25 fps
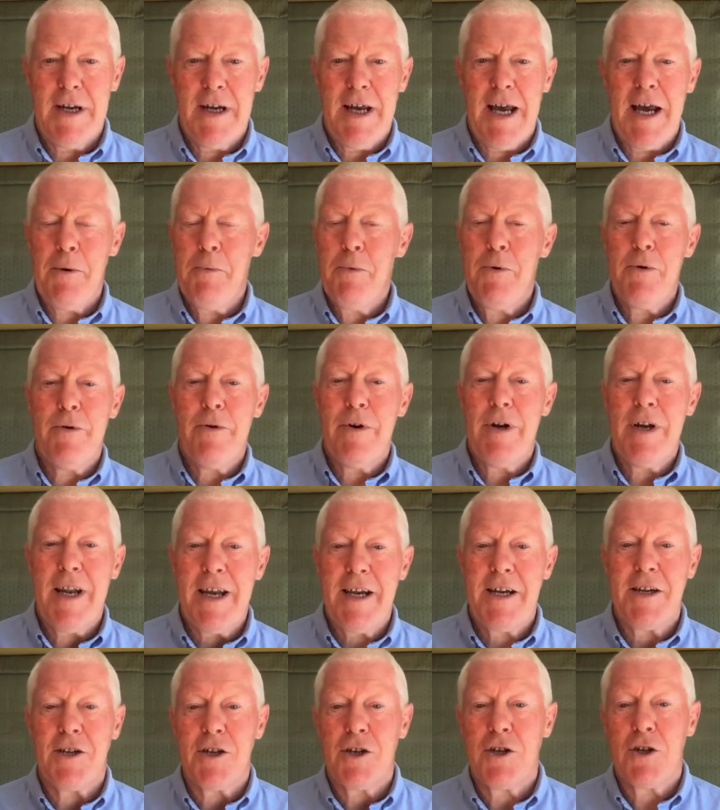how we
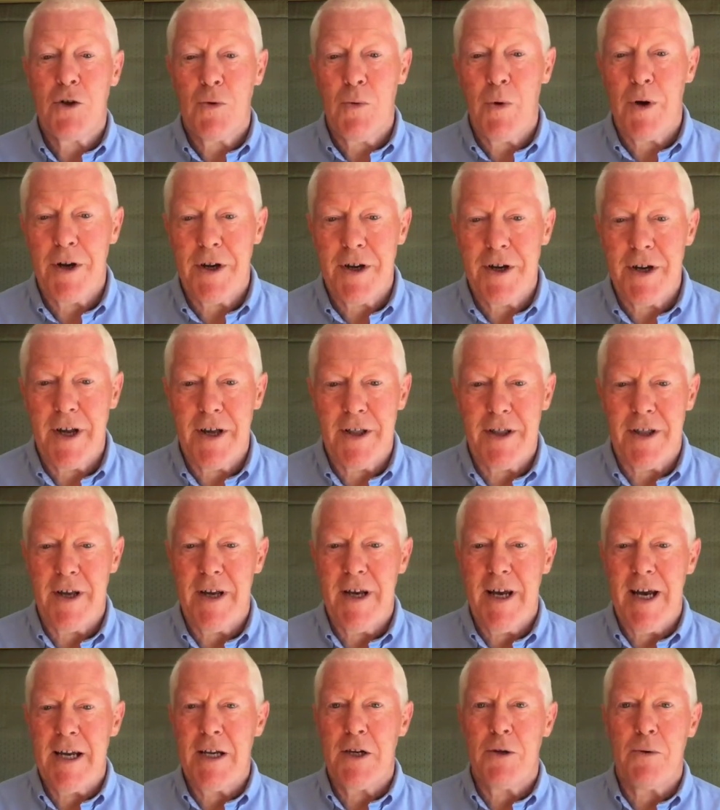relate to one another
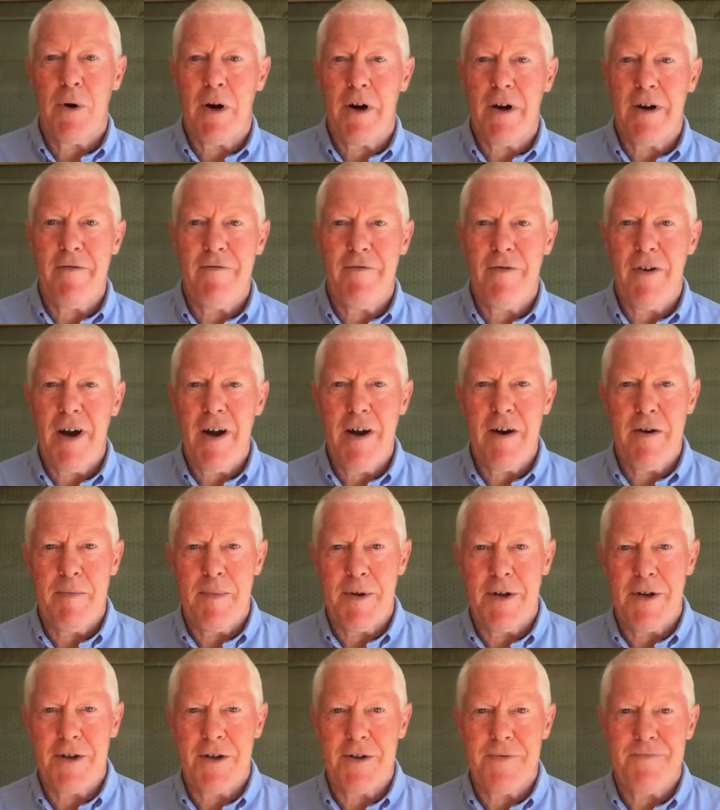and to our
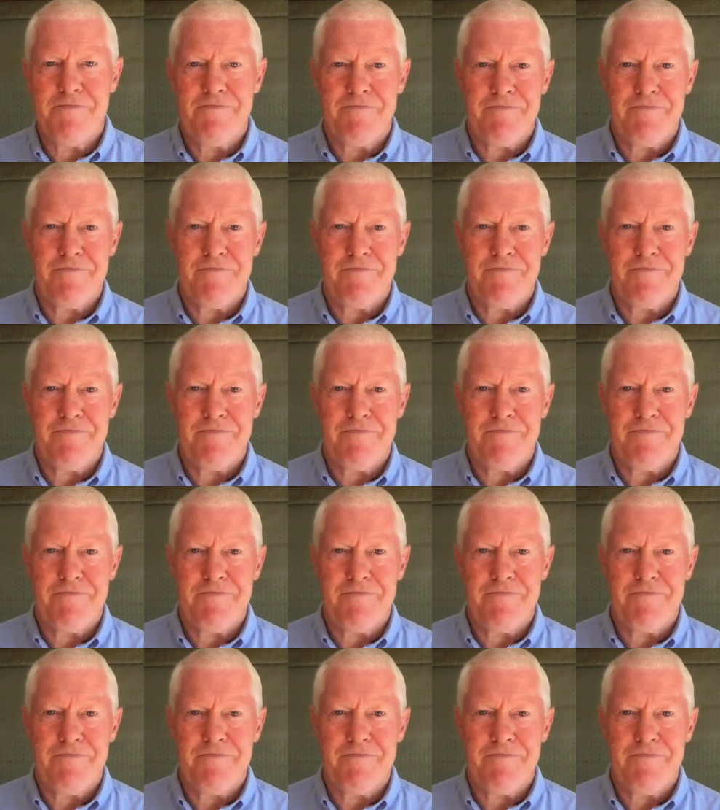environment.